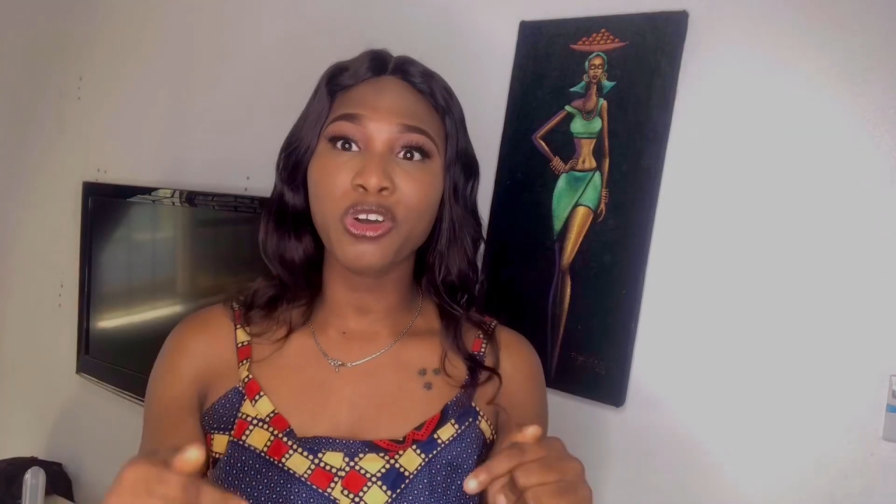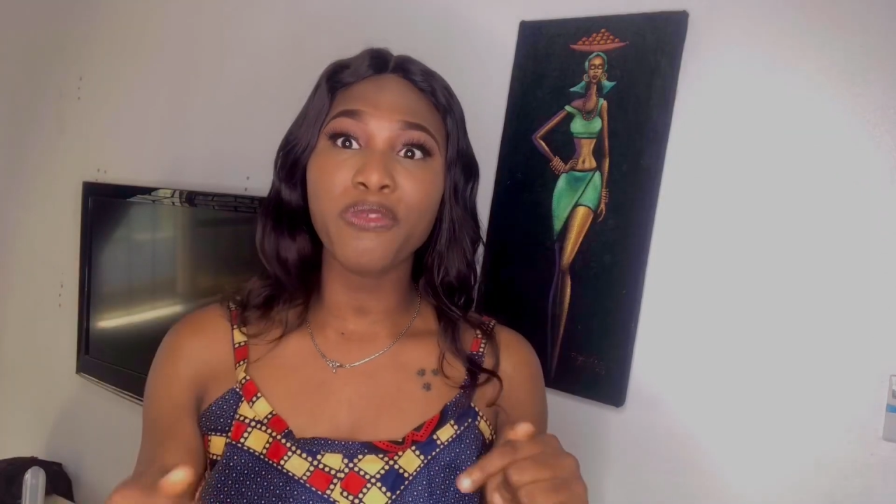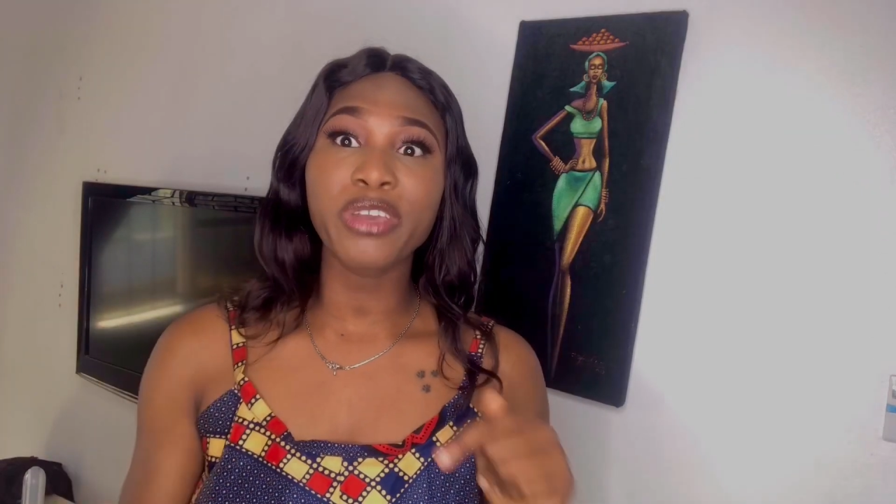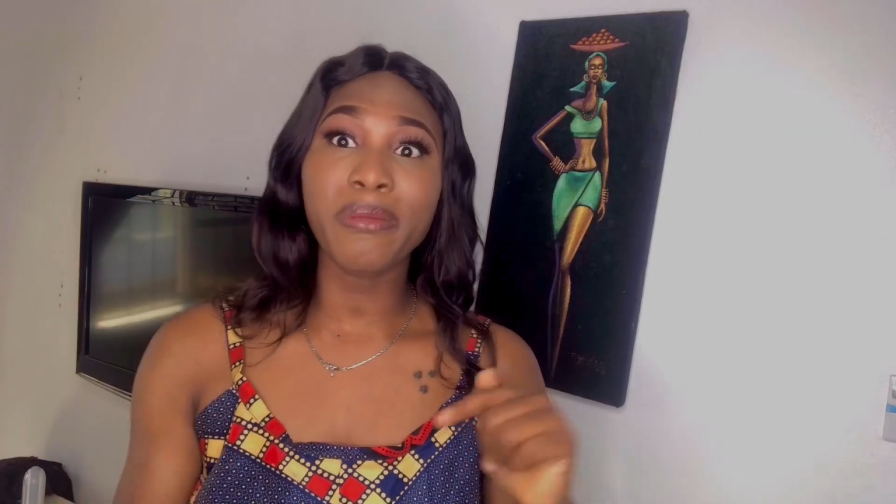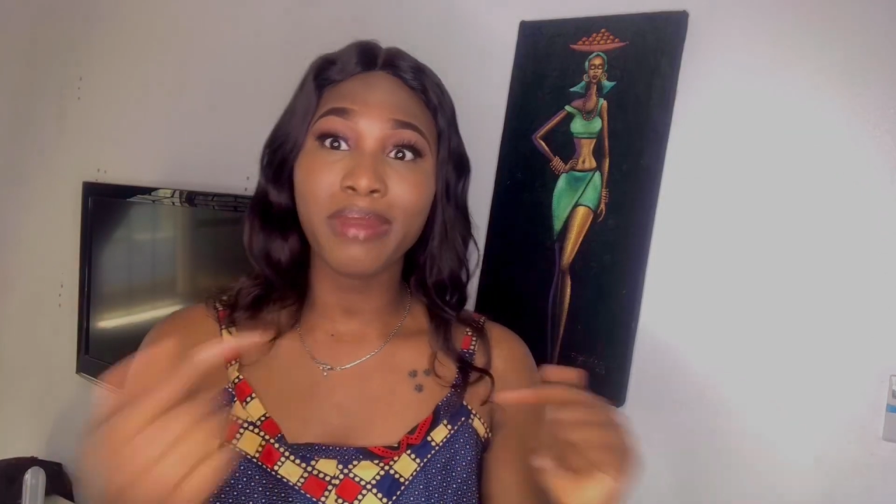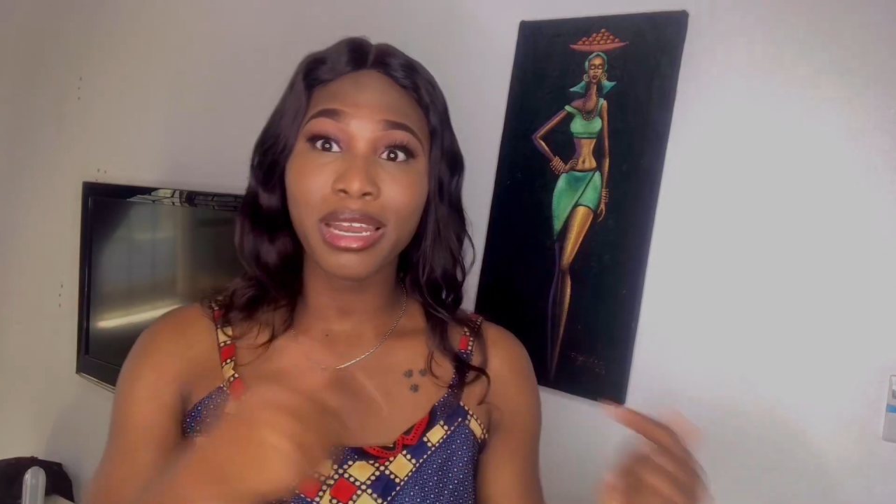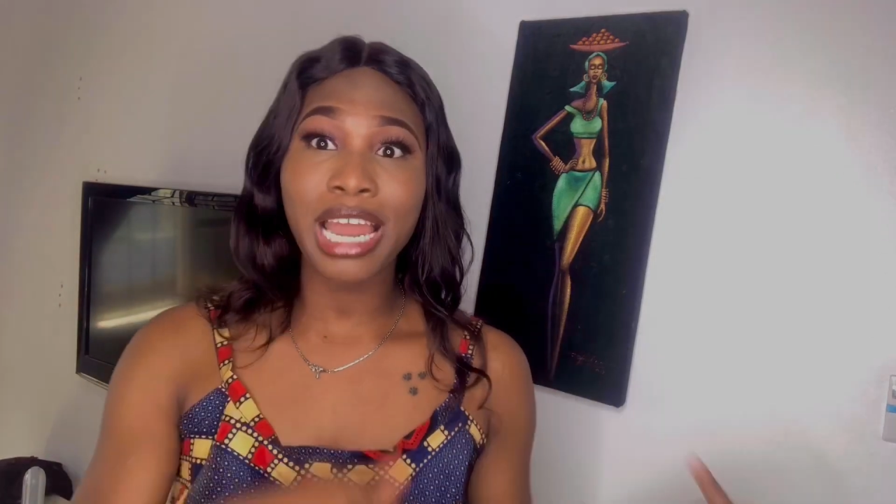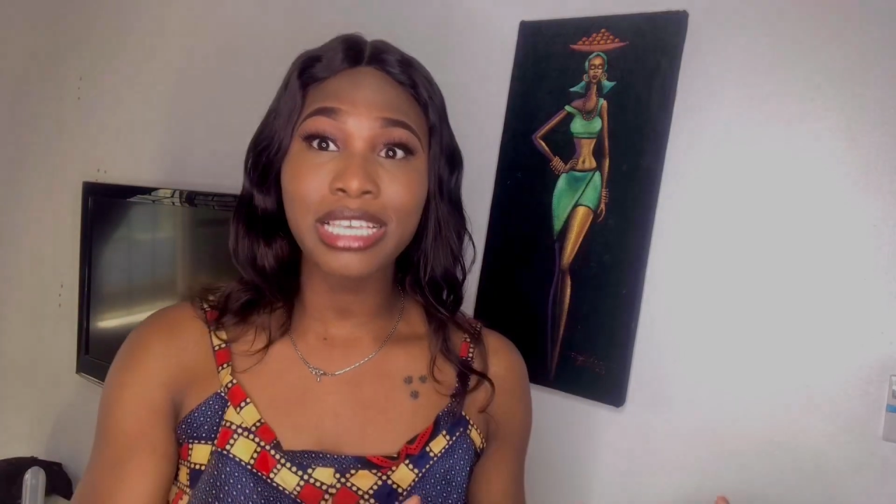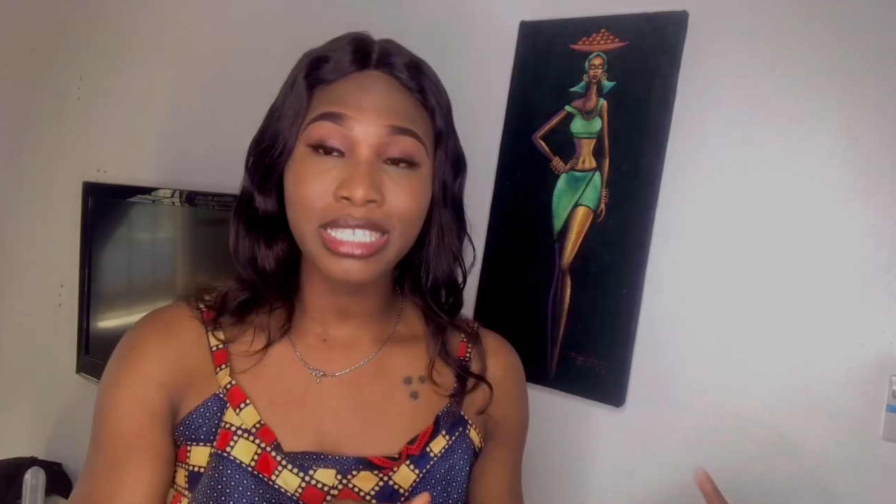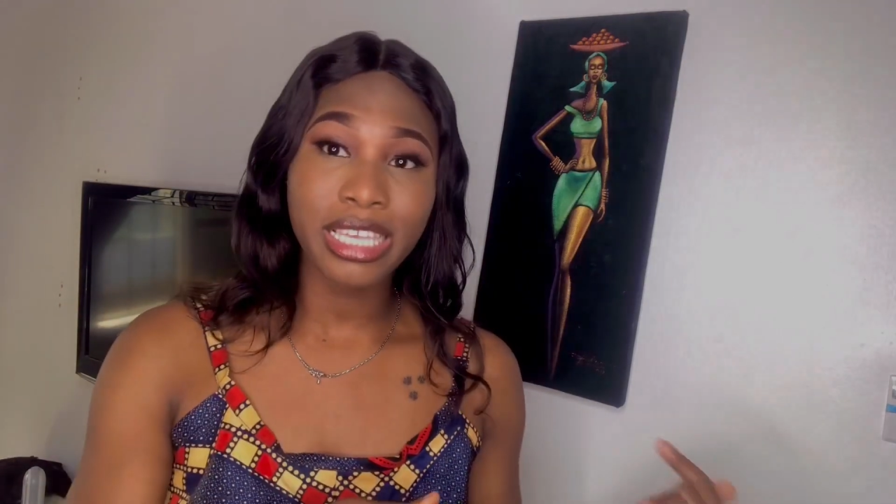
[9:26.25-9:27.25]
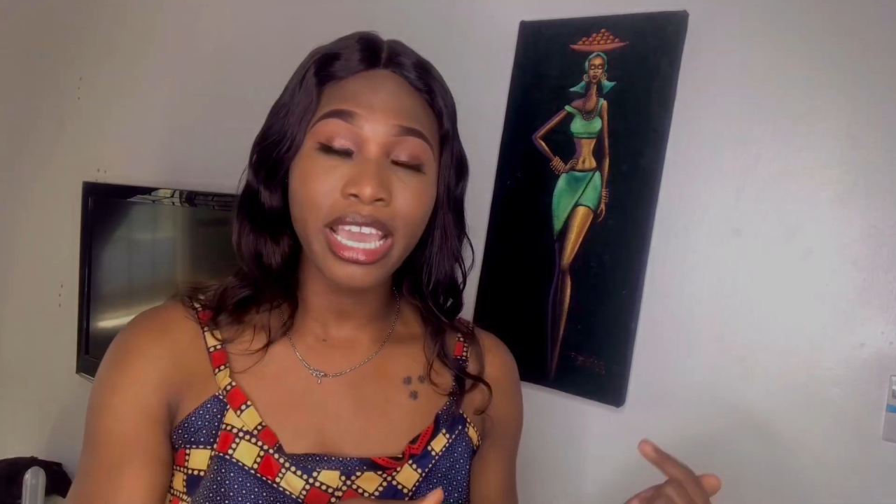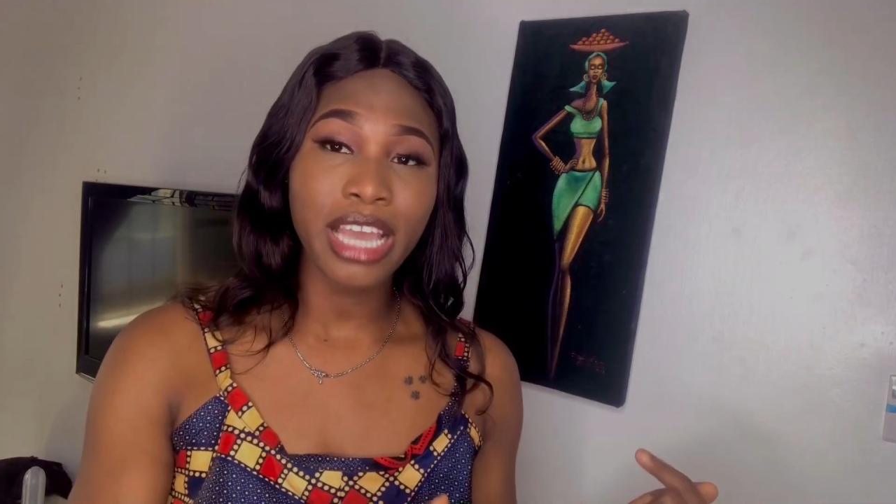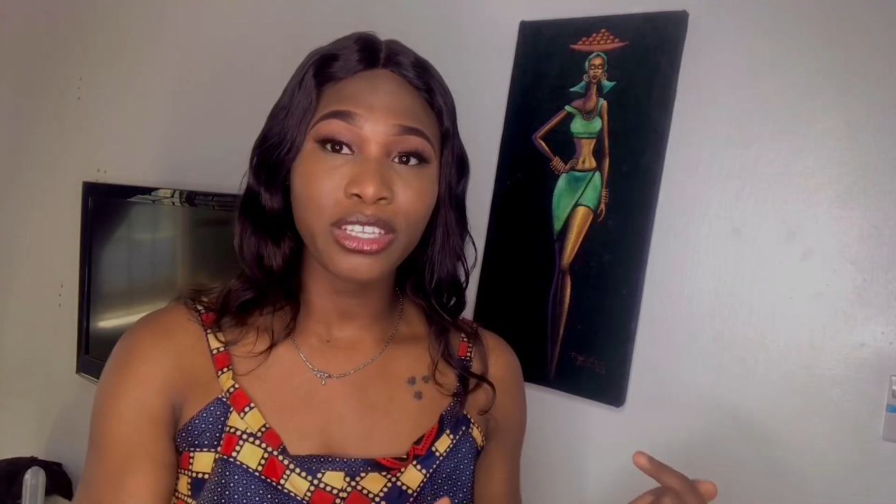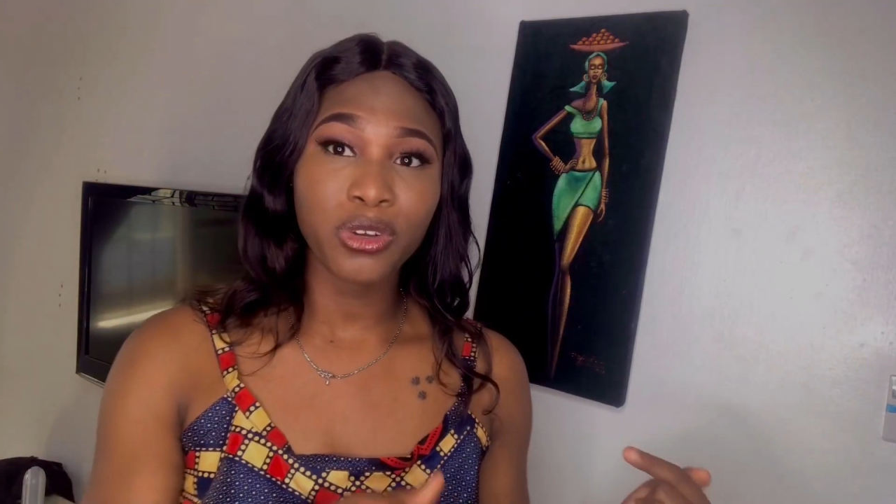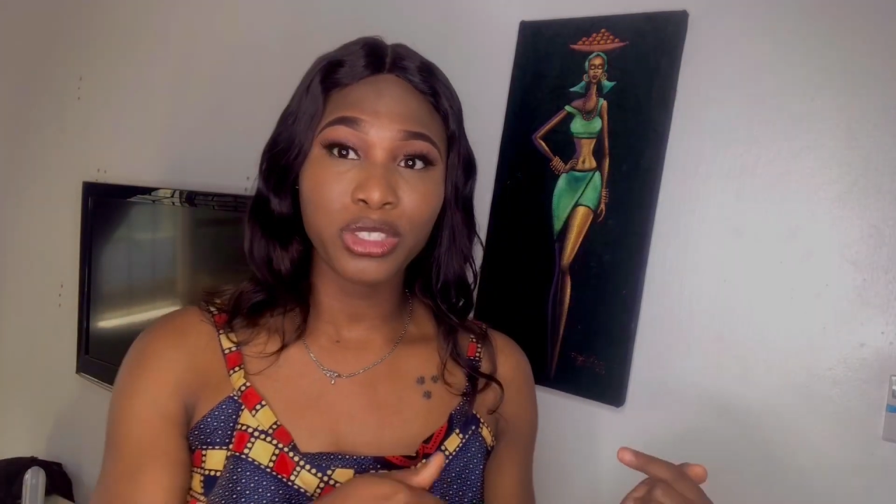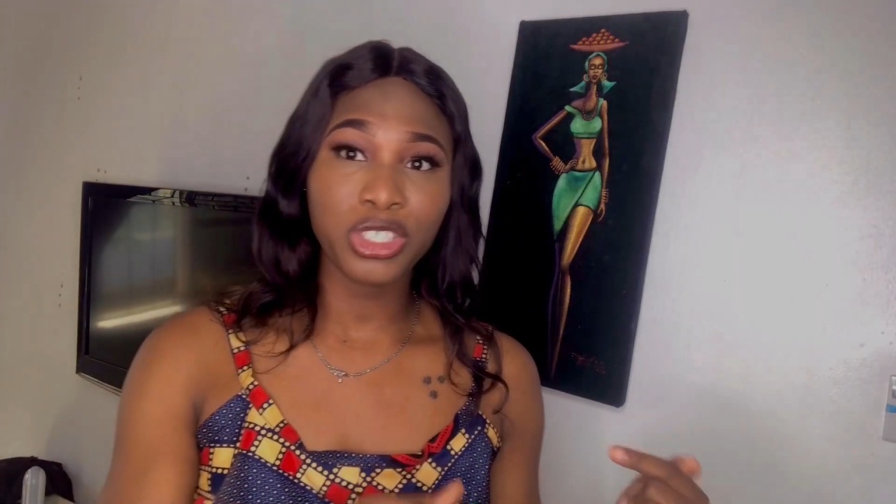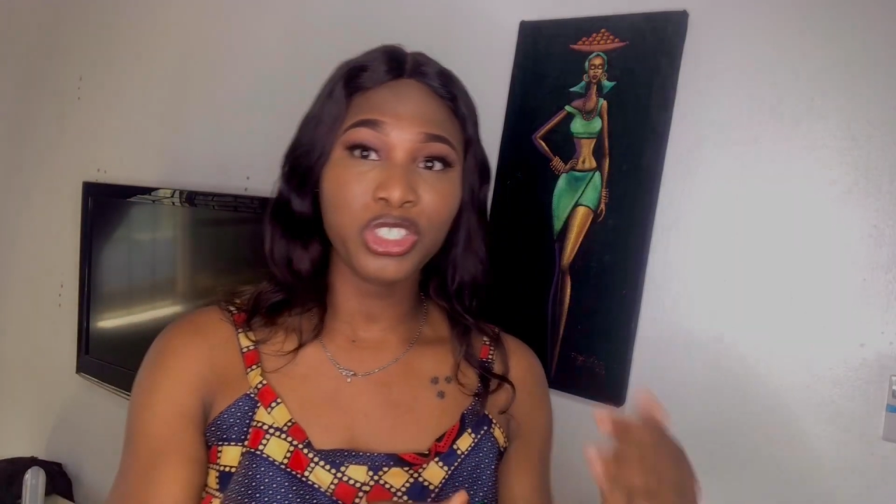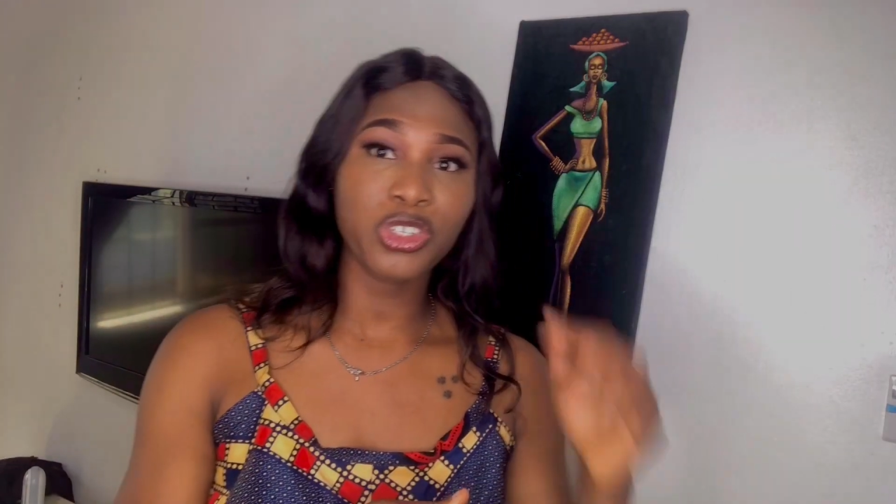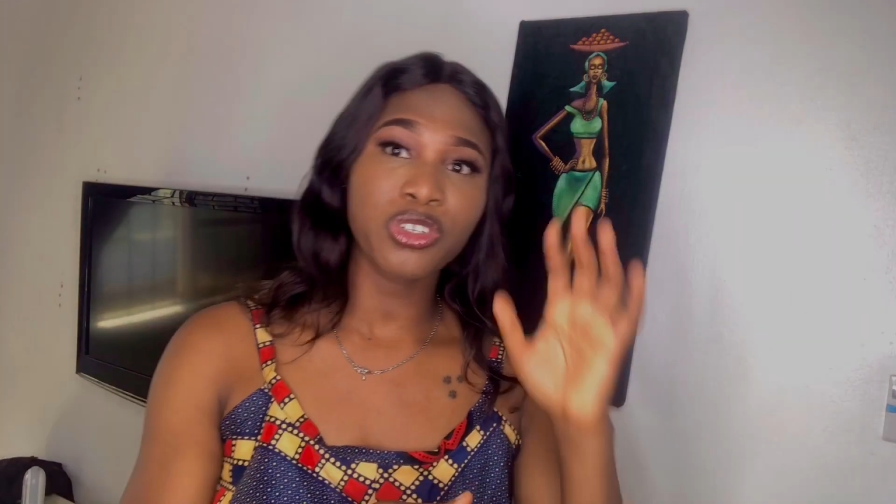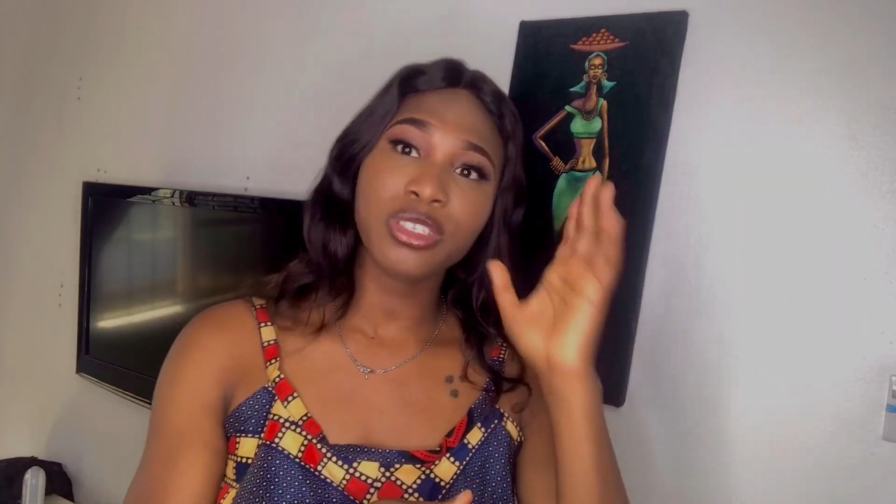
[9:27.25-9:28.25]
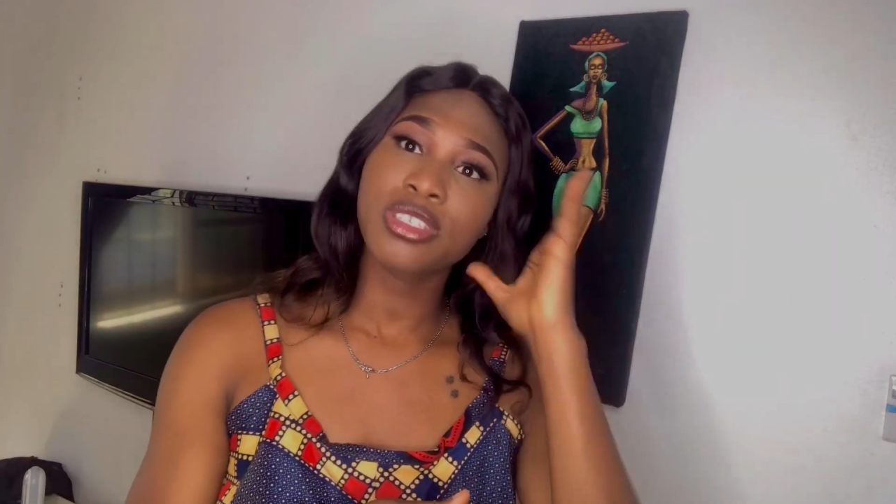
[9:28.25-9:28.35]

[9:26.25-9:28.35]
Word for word: of him last year at the auditions